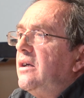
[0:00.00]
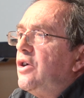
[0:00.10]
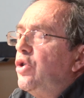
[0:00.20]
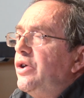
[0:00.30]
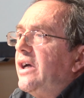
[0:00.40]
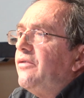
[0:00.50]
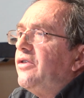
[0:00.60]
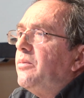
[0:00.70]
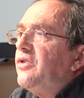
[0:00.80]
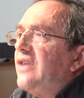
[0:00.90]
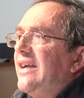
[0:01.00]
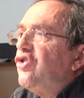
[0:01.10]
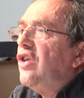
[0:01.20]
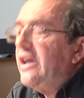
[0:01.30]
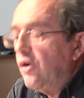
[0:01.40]
could have
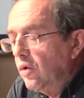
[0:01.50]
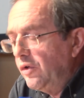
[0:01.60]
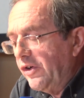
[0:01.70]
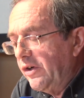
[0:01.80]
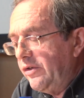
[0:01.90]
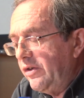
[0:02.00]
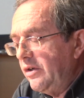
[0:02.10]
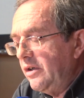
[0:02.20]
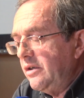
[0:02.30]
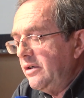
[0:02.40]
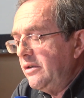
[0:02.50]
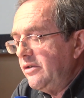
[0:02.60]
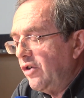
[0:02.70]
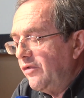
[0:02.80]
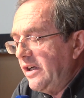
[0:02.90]
substantially altered
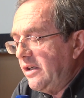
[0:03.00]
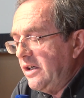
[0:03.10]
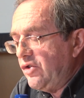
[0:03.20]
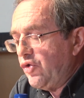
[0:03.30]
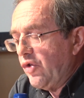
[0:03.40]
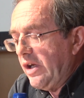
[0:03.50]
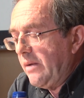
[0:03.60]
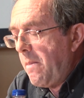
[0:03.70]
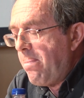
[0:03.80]
Soviet history.